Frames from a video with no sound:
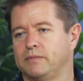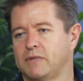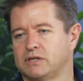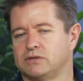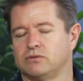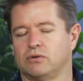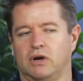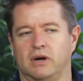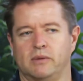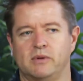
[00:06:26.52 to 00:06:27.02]

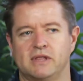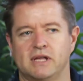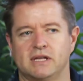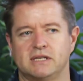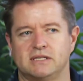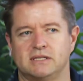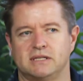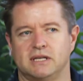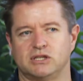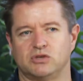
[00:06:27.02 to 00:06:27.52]
That's right. I mean,
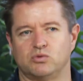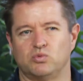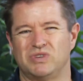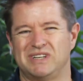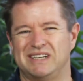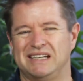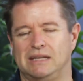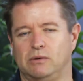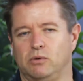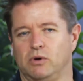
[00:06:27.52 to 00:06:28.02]
that's
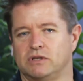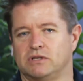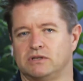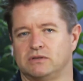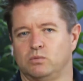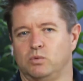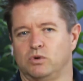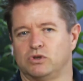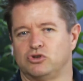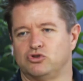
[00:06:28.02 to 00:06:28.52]
really
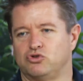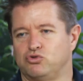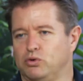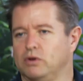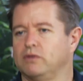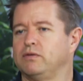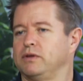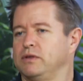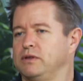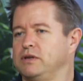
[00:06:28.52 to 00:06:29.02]
what's
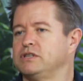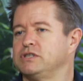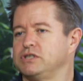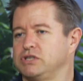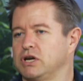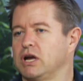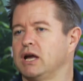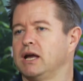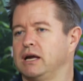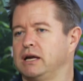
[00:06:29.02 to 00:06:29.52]
driven this
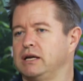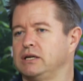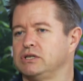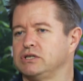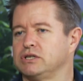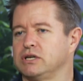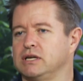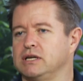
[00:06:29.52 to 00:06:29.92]
change,